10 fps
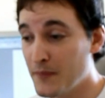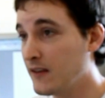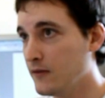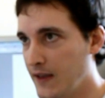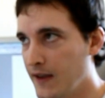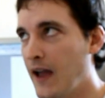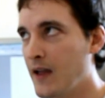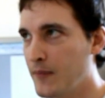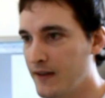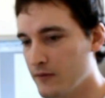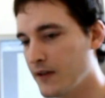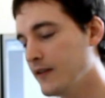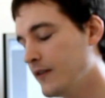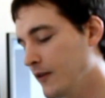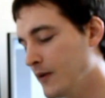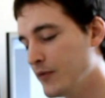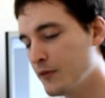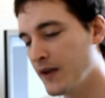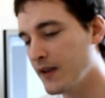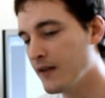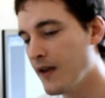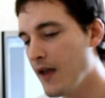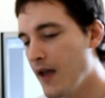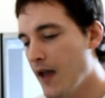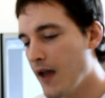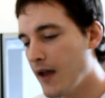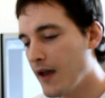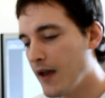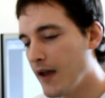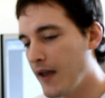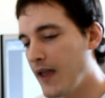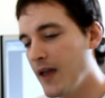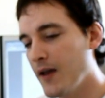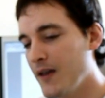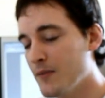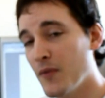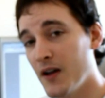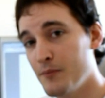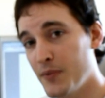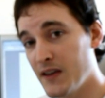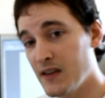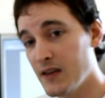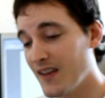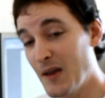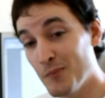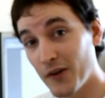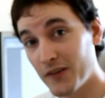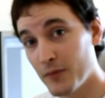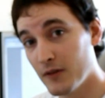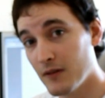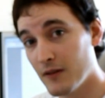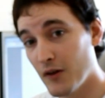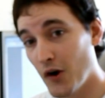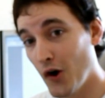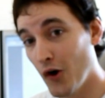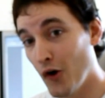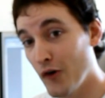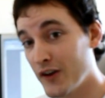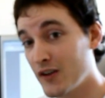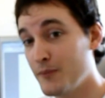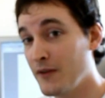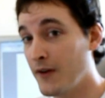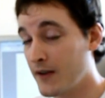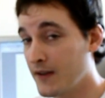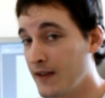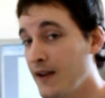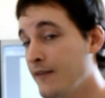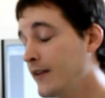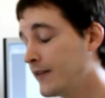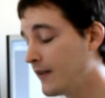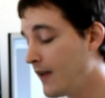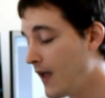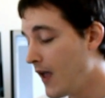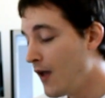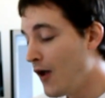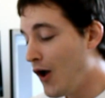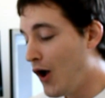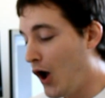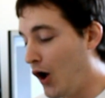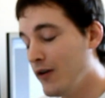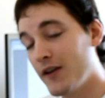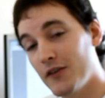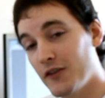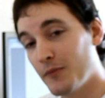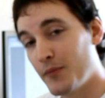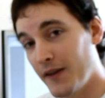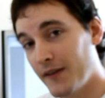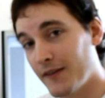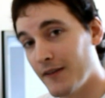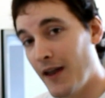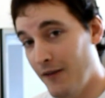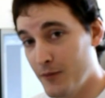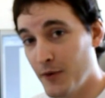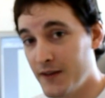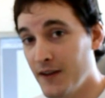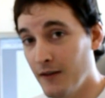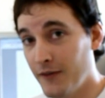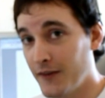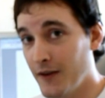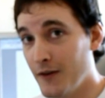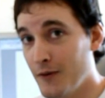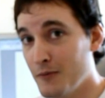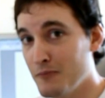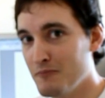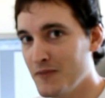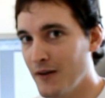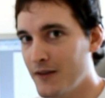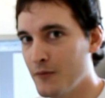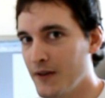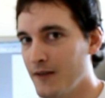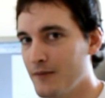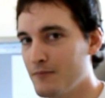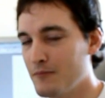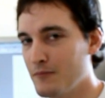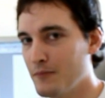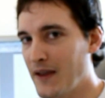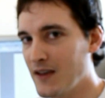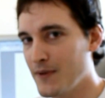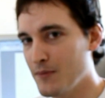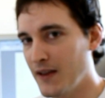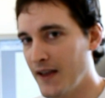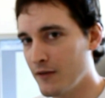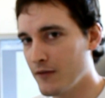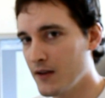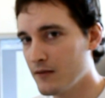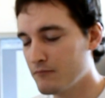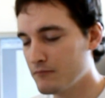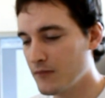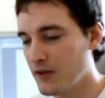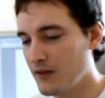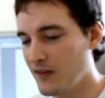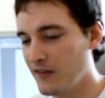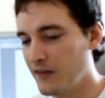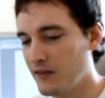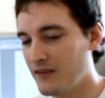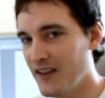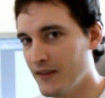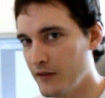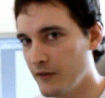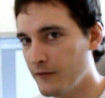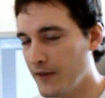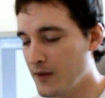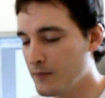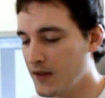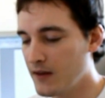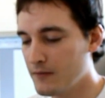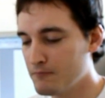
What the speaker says: Metal Gear and Metal Gear 2 in between. It might be impossible, or it could be fucking hilarious, or it could just piss everybody off. So, you know, I don't want to make people angry, because then they just flame me